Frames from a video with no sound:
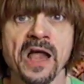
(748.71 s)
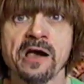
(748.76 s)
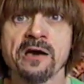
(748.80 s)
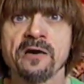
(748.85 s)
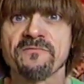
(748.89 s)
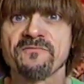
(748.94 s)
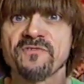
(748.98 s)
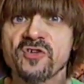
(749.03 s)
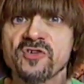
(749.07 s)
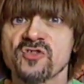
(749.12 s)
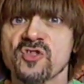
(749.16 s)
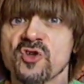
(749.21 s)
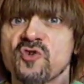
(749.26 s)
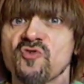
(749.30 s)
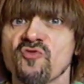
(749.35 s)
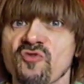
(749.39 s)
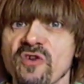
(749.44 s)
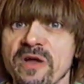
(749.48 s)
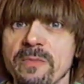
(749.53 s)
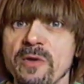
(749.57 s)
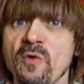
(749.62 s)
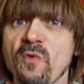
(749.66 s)
I feel like the
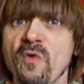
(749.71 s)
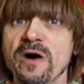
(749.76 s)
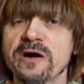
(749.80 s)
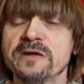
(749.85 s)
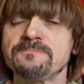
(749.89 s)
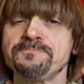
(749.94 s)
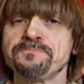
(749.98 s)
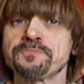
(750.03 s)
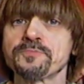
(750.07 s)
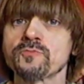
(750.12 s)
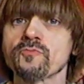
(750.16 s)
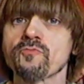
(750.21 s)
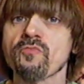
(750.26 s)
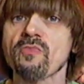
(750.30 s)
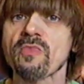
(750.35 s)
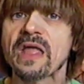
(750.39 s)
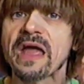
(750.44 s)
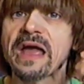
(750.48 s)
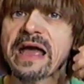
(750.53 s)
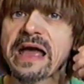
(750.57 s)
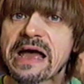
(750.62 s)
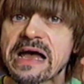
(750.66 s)
creamy one
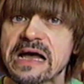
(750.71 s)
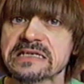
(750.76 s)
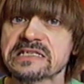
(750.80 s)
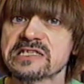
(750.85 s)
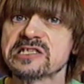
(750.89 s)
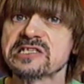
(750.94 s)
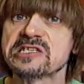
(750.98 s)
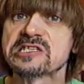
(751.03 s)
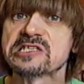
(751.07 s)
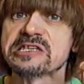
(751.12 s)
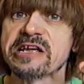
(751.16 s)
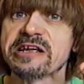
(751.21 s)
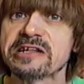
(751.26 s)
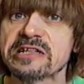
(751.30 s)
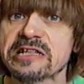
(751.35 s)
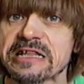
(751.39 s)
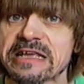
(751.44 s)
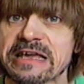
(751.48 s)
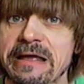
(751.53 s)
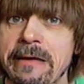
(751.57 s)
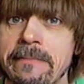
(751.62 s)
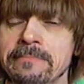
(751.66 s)
has a
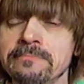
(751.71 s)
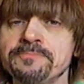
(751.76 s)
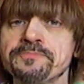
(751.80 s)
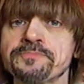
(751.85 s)
distinctly